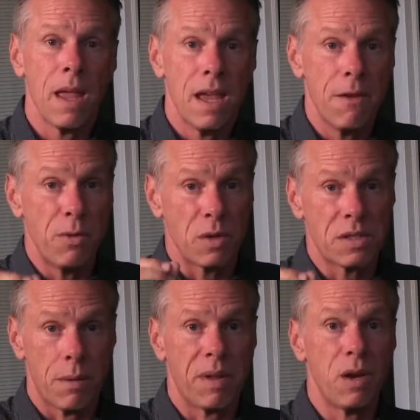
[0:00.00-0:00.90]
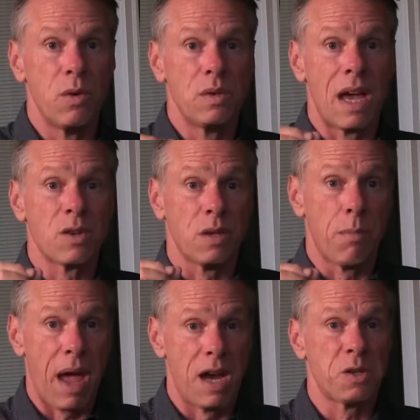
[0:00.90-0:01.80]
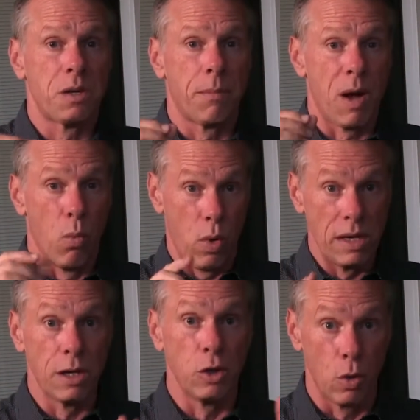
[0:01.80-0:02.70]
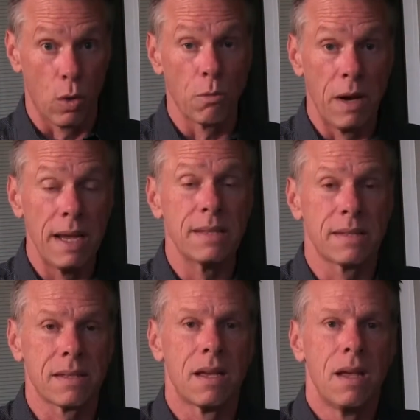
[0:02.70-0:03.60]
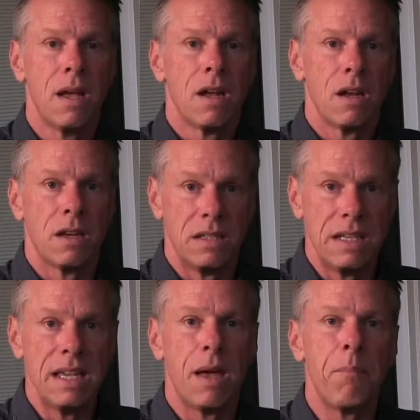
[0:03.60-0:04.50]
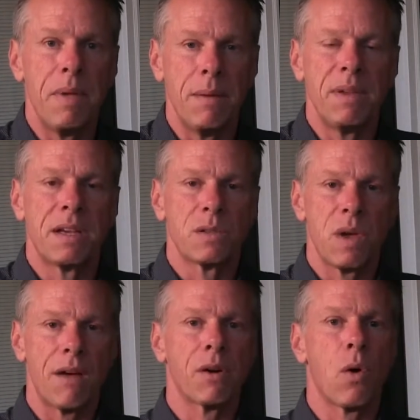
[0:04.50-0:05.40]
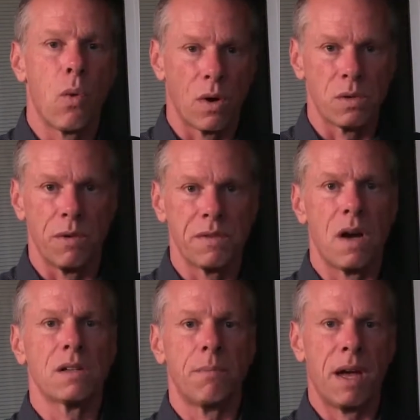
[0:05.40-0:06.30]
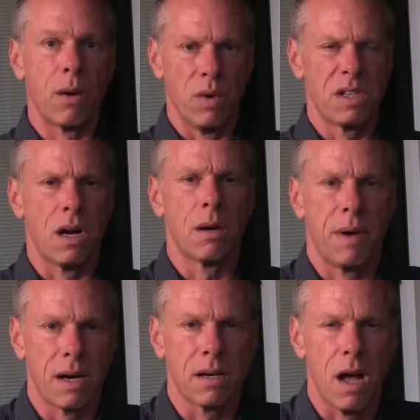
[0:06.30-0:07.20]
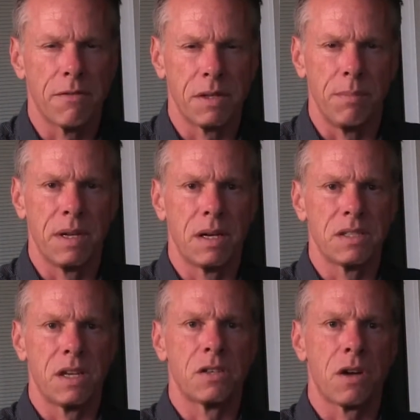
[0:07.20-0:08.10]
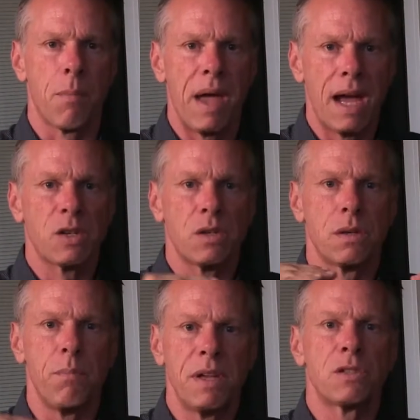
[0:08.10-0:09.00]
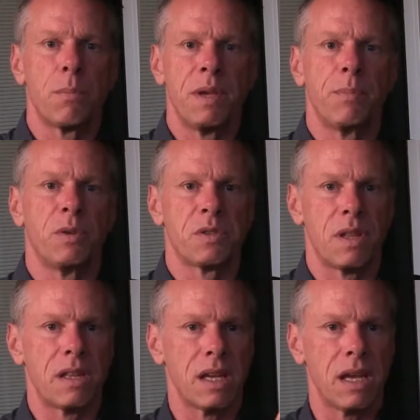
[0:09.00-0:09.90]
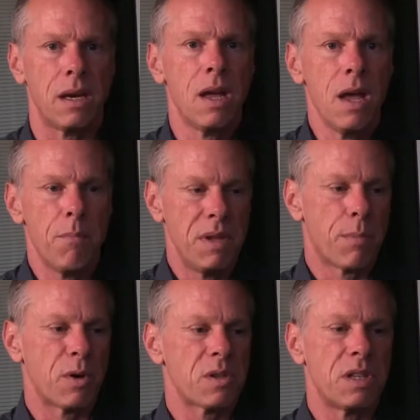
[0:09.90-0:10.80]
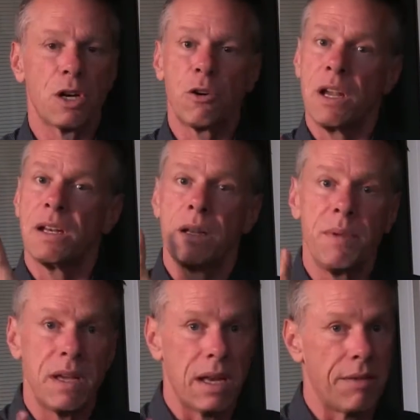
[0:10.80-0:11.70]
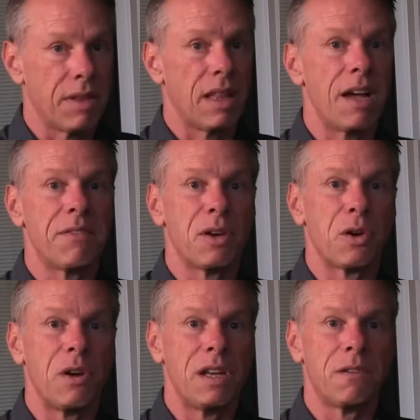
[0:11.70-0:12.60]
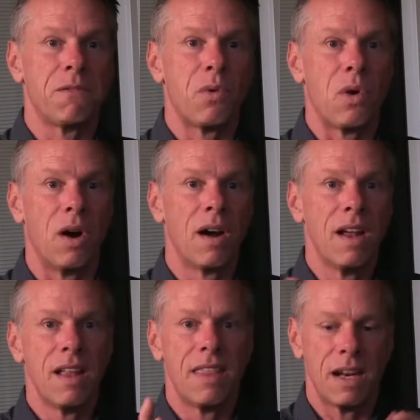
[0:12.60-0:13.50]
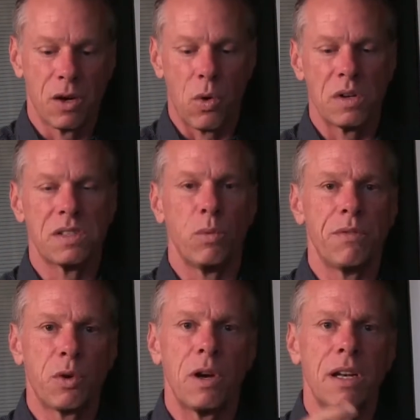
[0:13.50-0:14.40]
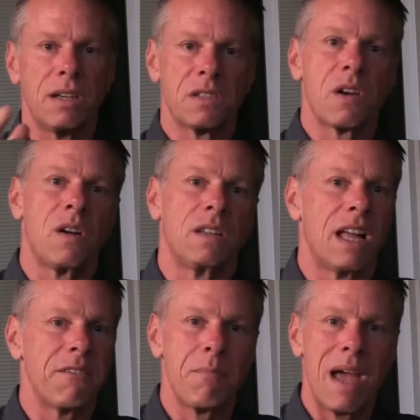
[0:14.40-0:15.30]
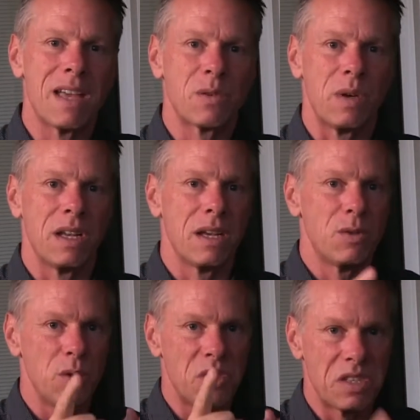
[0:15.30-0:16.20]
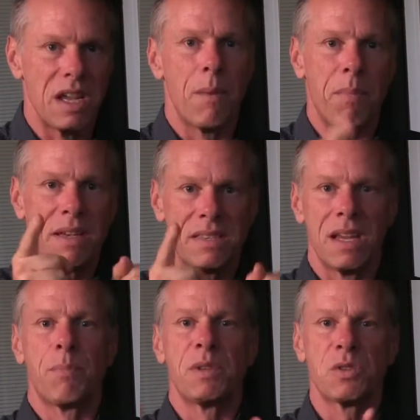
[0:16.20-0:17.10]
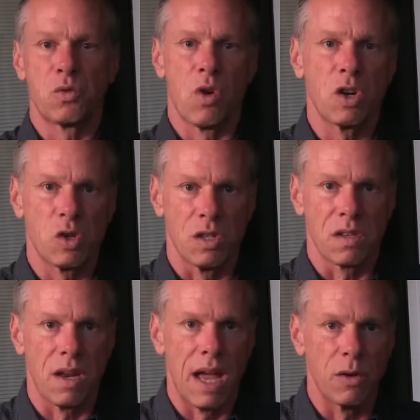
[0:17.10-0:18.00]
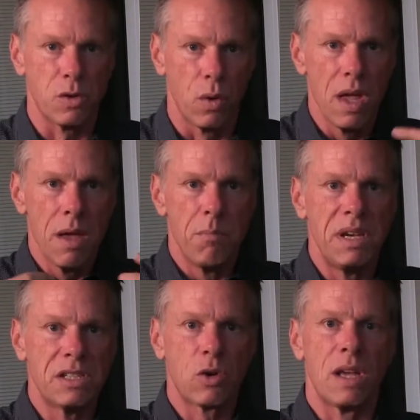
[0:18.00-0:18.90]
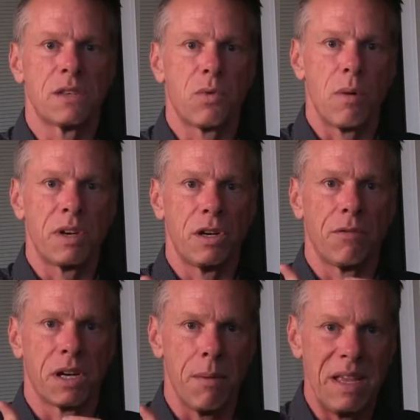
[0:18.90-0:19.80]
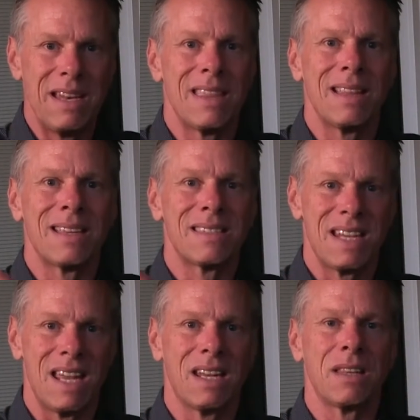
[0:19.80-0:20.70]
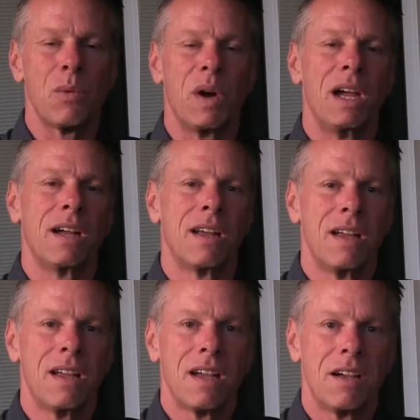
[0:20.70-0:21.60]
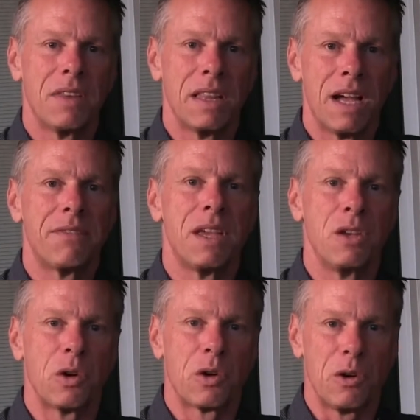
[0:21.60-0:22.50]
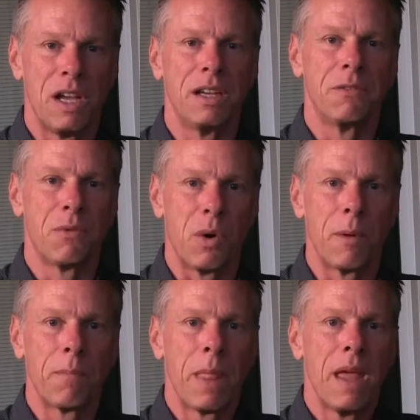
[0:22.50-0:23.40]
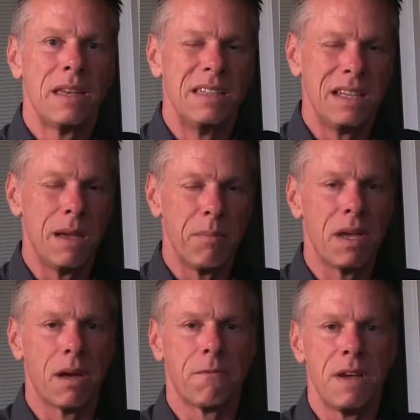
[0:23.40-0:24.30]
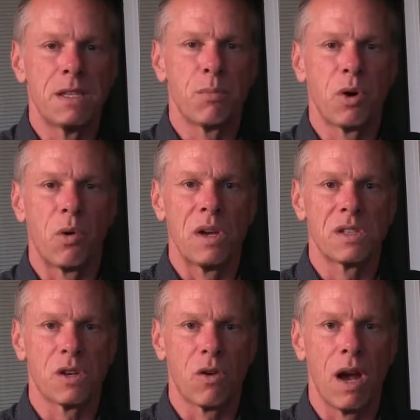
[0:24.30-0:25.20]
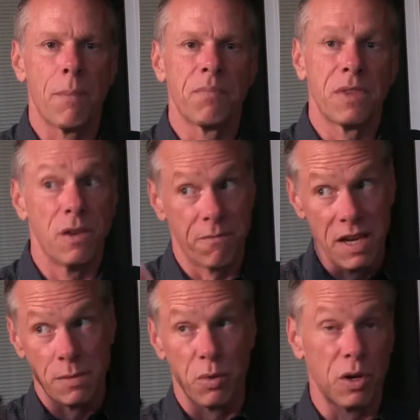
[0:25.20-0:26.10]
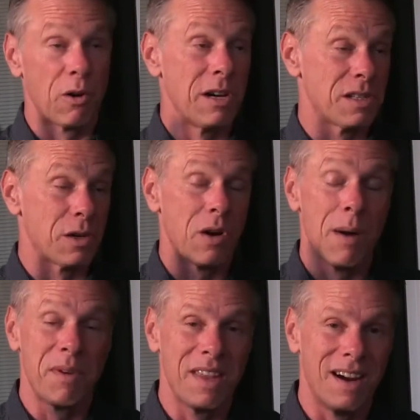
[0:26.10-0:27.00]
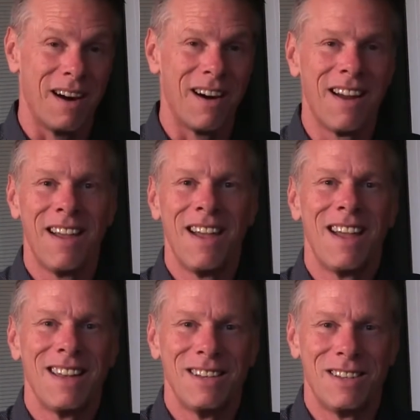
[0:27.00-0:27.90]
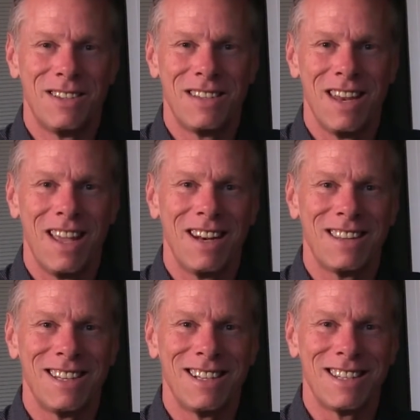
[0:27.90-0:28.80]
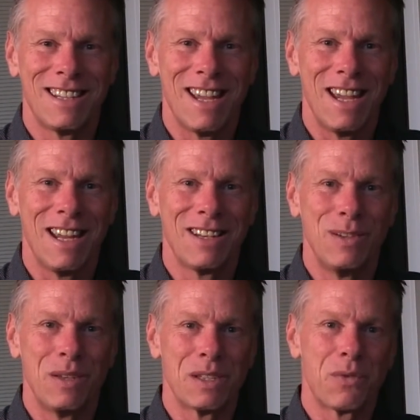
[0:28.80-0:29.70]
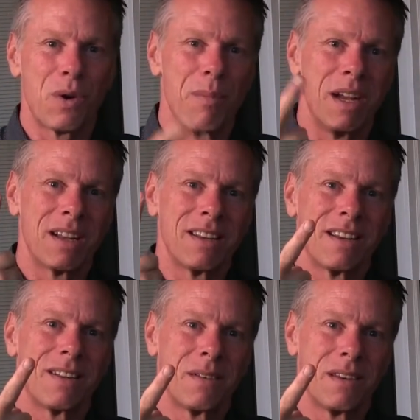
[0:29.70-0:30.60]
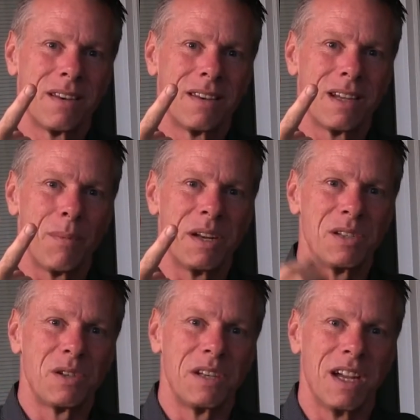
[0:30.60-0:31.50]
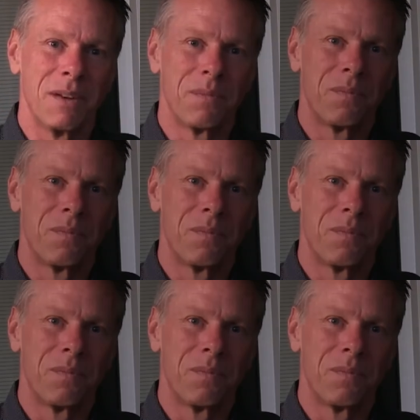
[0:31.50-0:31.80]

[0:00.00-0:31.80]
If you're somebody who is actually passionate about winning your race, DM me, because we have a course. We've talked about it, and we talk about it often because it is our passion to mentor people so that they can be the person they're created to be and have the life they're created for. That course that we've created is called Life Mastery. It gives you step-by-step instructions on how to be transformed and overcome anything that's standing in the way of the life that you're created for. DM me on Facebook or Instagram. Facebook or Instagram are there. And at the end of the day, do this for me. Dominate your day.